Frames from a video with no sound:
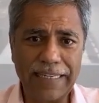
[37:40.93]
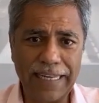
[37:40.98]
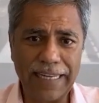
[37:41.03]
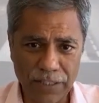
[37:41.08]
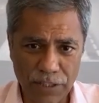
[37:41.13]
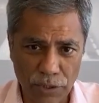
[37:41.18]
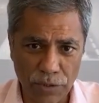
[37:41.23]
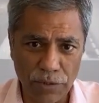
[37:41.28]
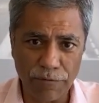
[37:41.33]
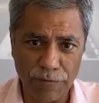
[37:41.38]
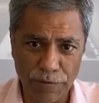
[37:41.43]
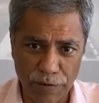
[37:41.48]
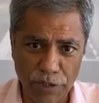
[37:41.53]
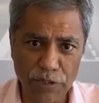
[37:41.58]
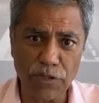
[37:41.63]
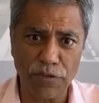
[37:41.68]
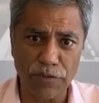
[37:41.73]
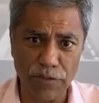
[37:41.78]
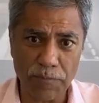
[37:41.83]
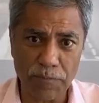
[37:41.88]
And so the
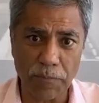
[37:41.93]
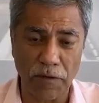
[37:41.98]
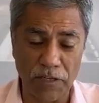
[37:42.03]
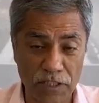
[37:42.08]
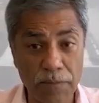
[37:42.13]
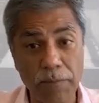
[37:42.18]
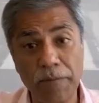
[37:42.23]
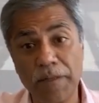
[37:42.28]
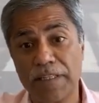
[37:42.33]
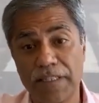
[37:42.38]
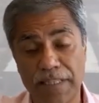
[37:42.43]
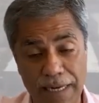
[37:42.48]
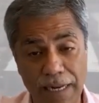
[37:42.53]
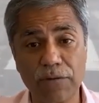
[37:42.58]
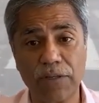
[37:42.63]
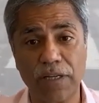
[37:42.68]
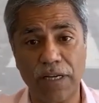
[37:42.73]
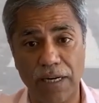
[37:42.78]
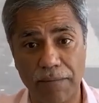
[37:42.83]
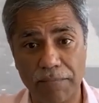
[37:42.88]
fiduciary responsibility is an
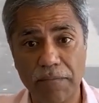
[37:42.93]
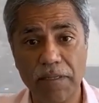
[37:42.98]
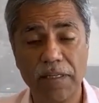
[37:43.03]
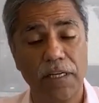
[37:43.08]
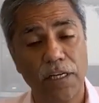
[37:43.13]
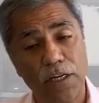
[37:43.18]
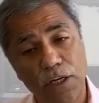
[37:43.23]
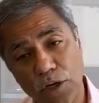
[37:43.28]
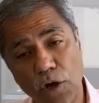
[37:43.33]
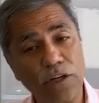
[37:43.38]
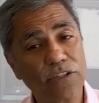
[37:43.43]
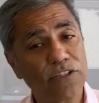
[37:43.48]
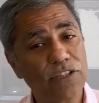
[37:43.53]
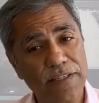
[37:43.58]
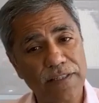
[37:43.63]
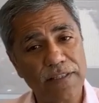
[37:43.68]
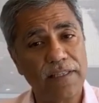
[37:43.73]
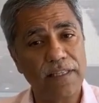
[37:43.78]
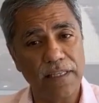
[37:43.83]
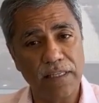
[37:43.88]
outcome, not
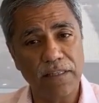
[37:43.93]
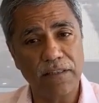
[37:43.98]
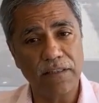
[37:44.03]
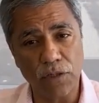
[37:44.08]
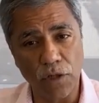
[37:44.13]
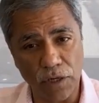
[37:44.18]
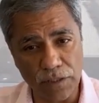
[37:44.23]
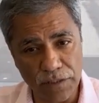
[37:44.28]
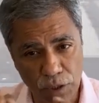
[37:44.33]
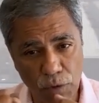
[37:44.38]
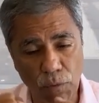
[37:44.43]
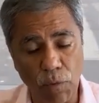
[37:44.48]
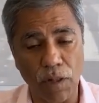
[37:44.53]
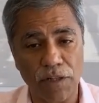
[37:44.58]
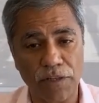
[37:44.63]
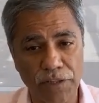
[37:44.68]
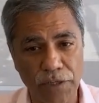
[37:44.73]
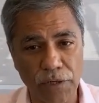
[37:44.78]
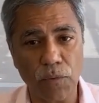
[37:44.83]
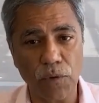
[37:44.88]
the
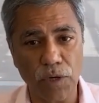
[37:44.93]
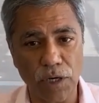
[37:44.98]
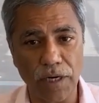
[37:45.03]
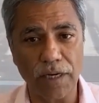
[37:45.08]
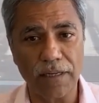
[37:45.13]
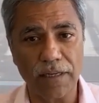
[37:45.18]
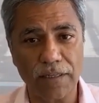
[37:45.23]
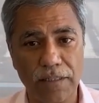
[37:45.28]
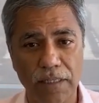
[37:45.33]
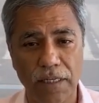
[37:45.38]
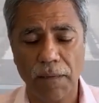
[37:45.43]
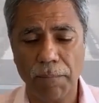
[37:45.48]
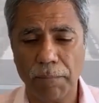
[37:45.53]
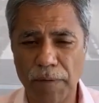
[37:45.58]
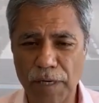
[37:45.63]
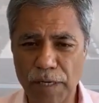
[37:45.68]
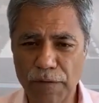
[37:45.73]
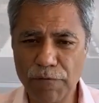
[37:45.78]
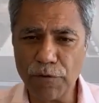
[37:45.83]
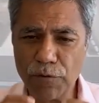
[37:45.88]
quality of work.
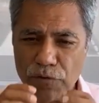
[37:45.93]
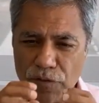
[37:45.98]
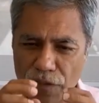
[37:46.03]
But if you